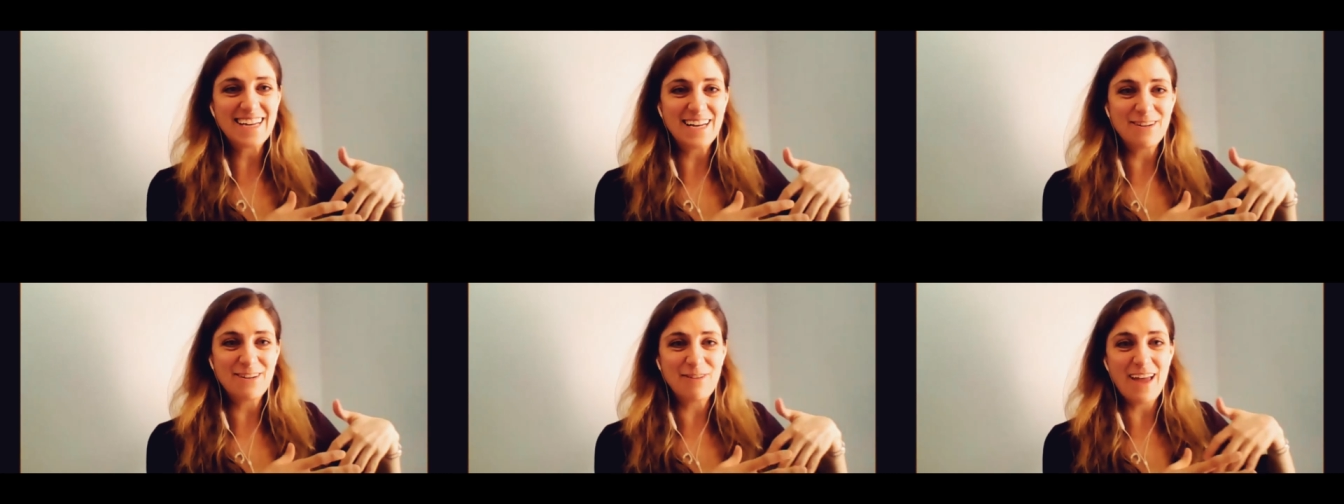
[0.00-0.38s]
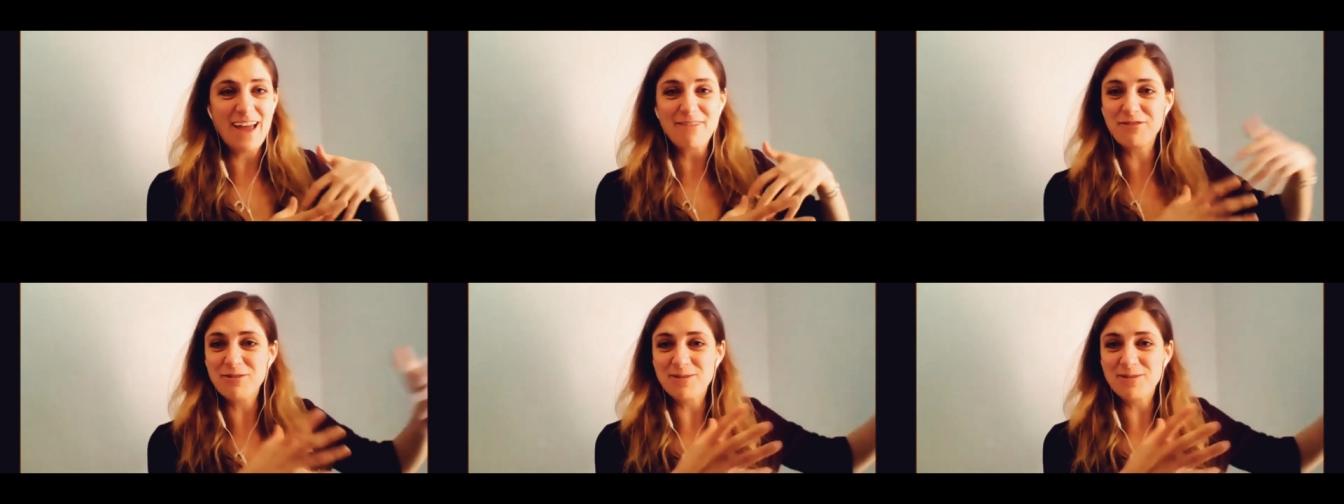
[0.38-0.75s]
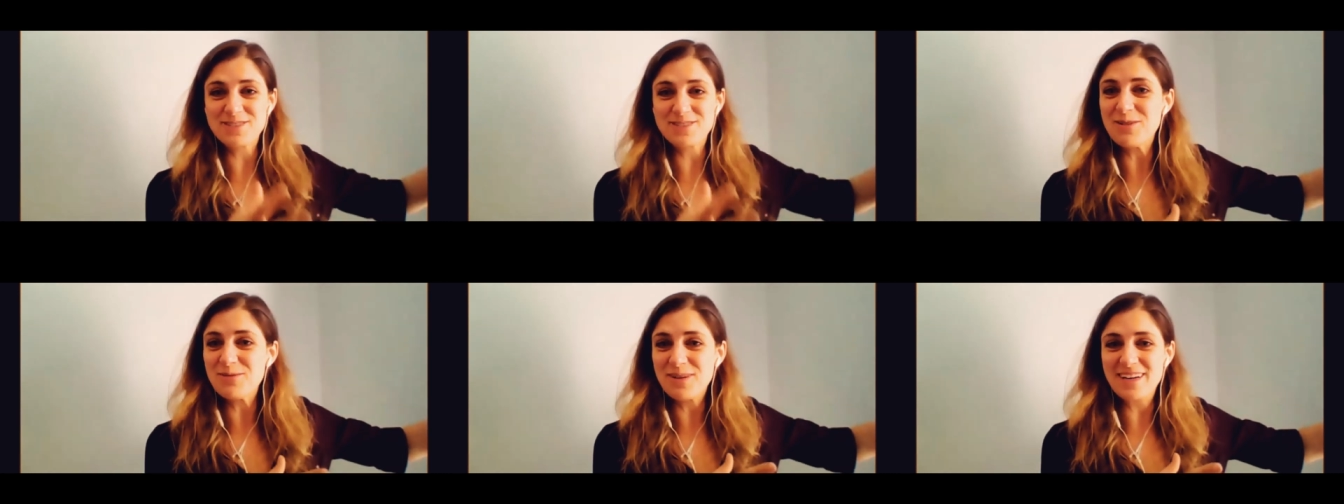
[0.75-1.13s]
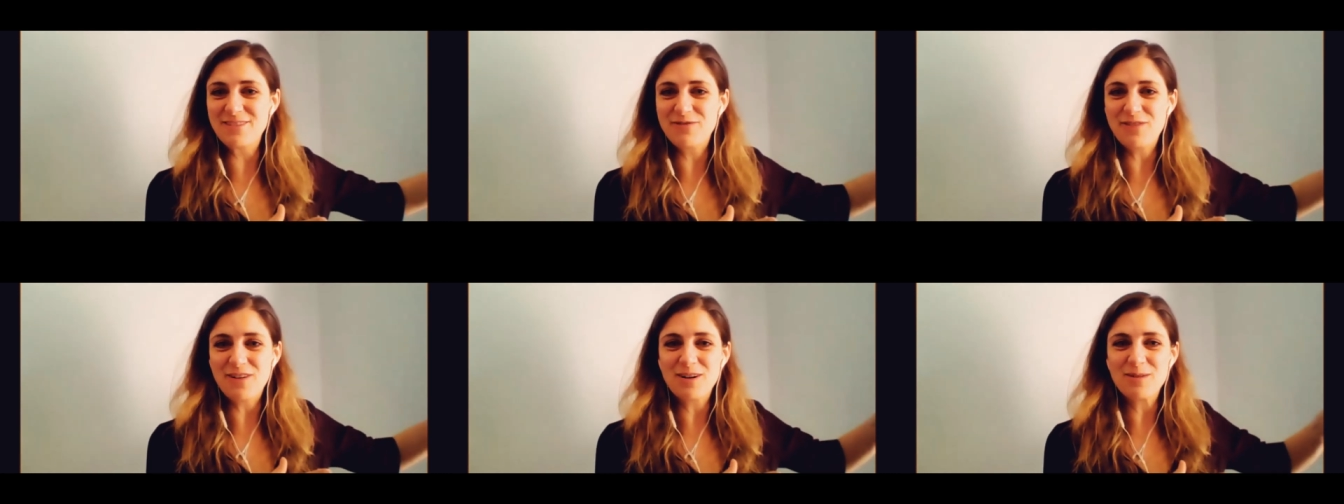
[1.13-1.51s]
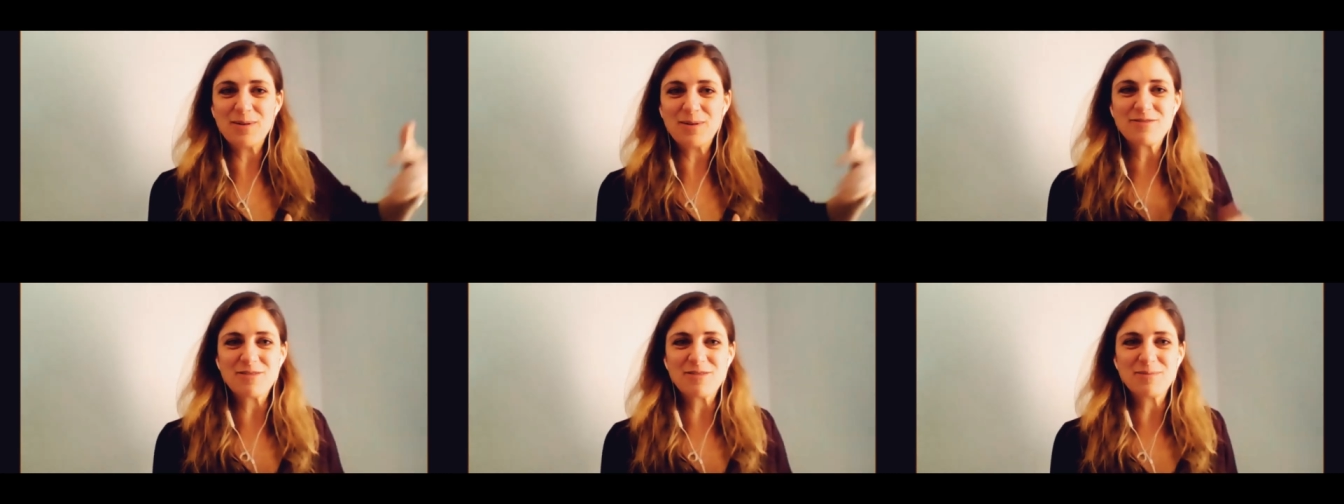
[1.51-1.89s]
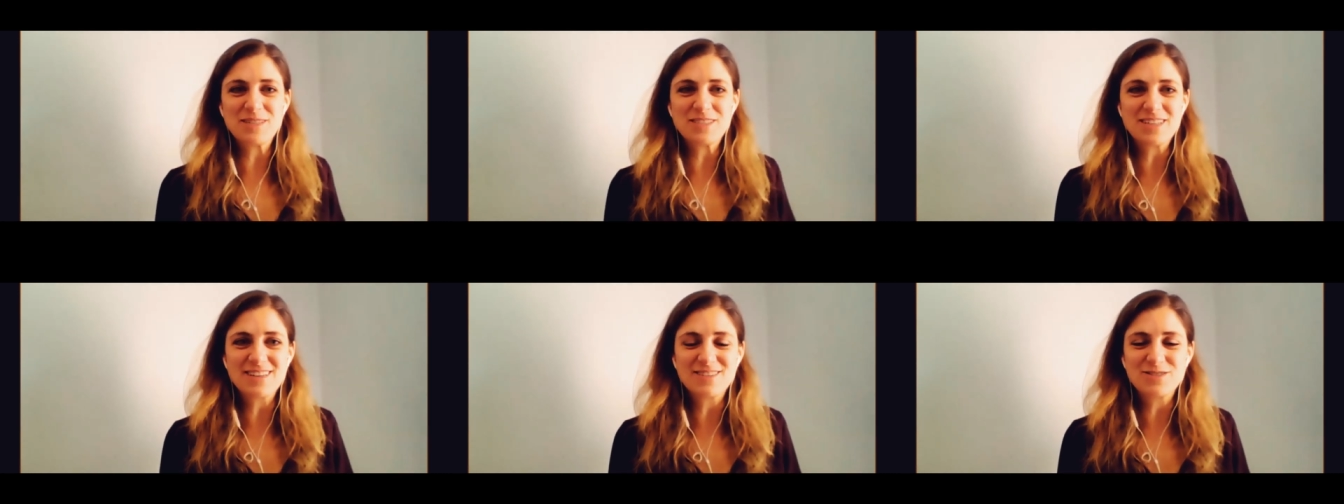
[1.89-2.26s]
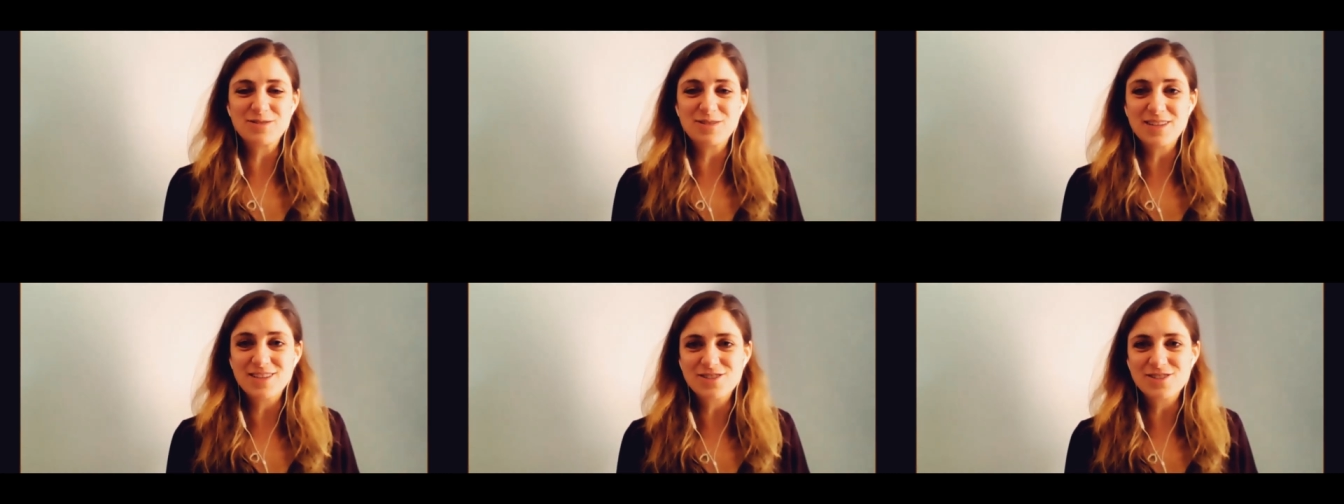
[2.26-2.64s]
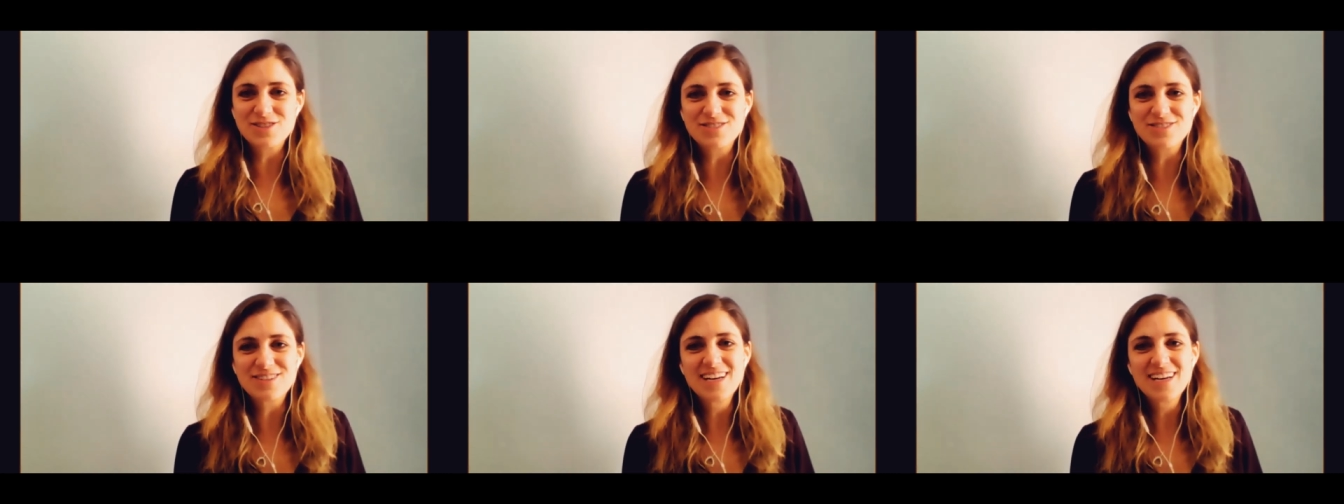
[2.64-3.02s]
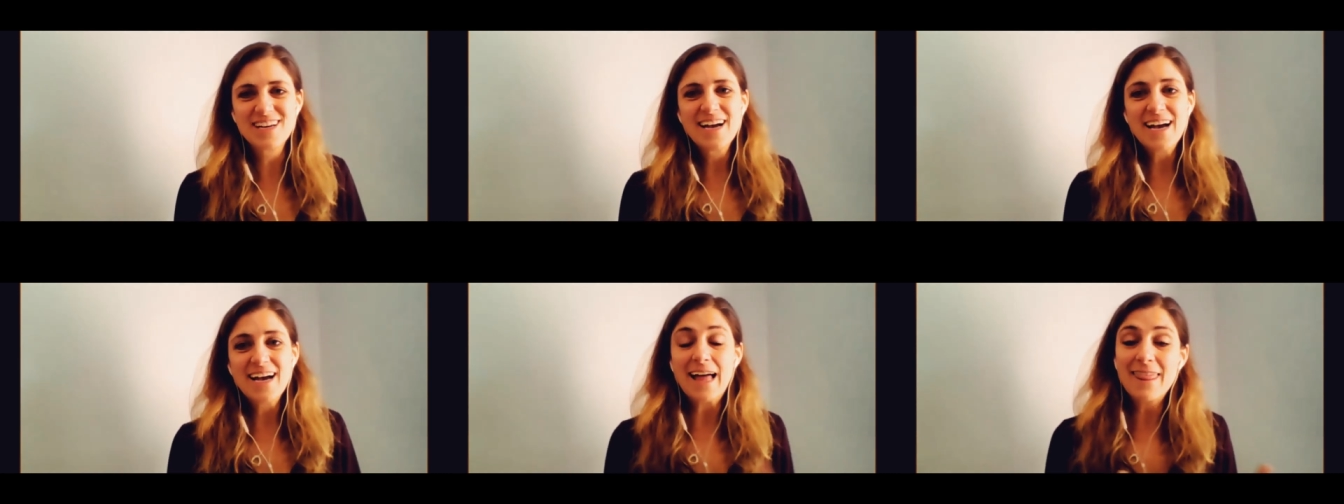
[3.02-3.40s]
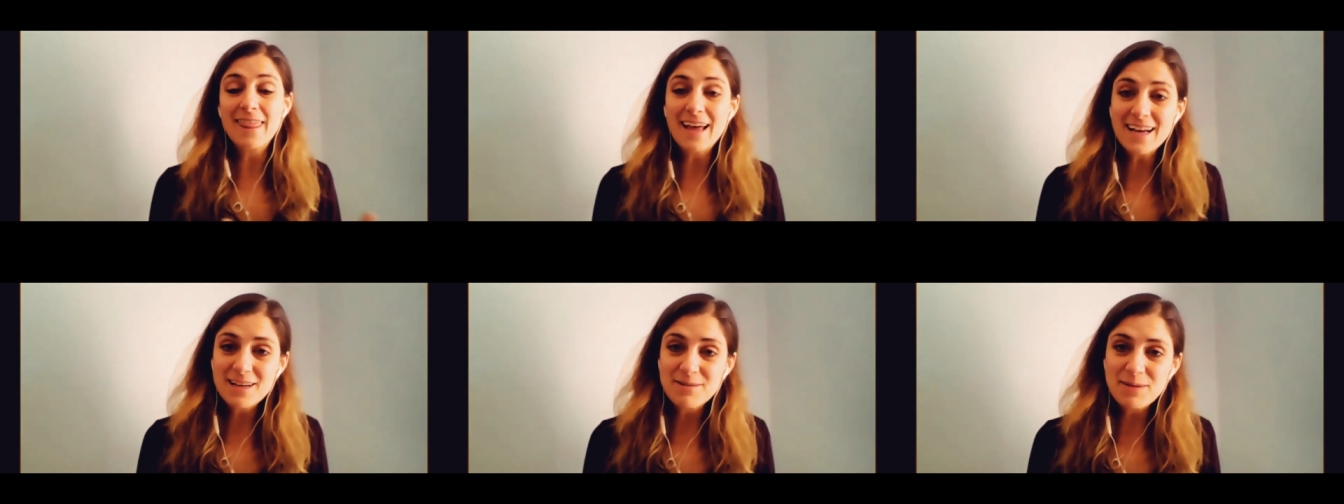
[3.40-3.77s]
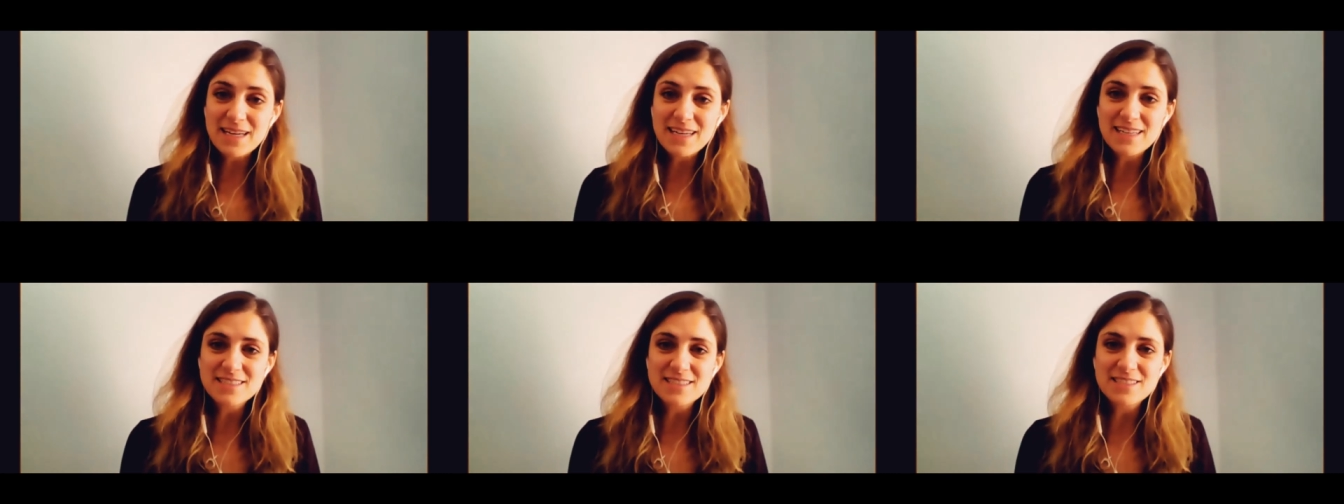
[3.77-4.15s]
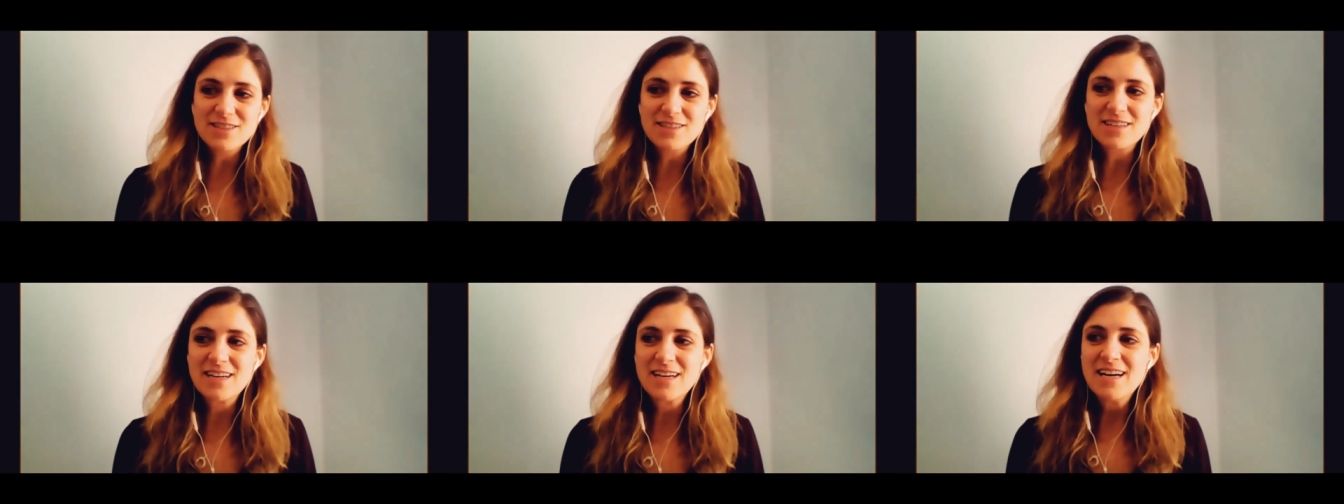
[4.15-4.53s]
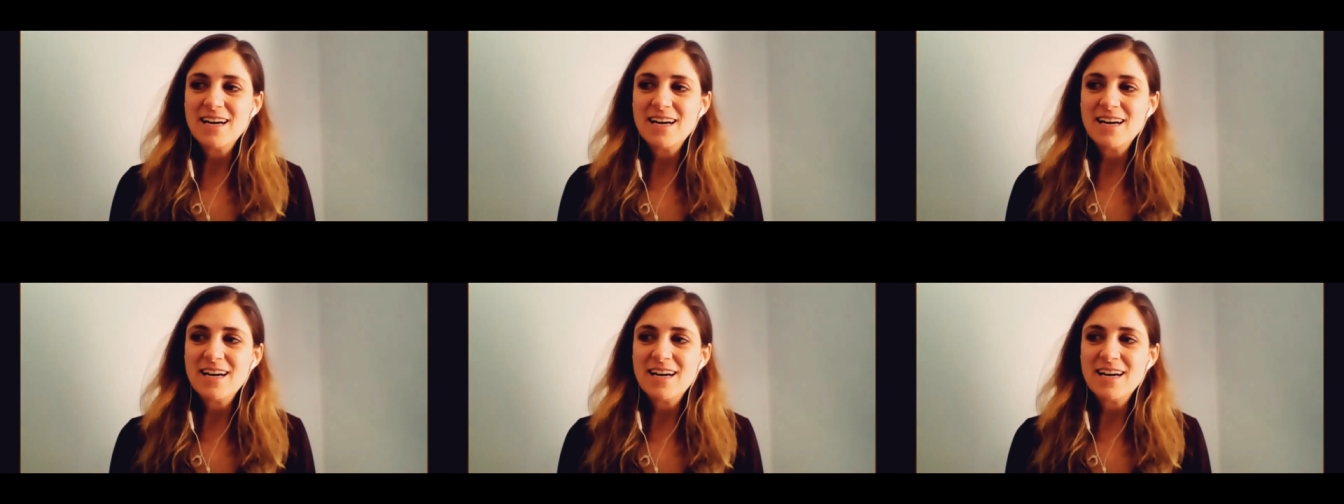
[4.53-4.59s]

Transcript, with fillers: kind of everyone's already far apart from each other during the shoot. That can make it easier.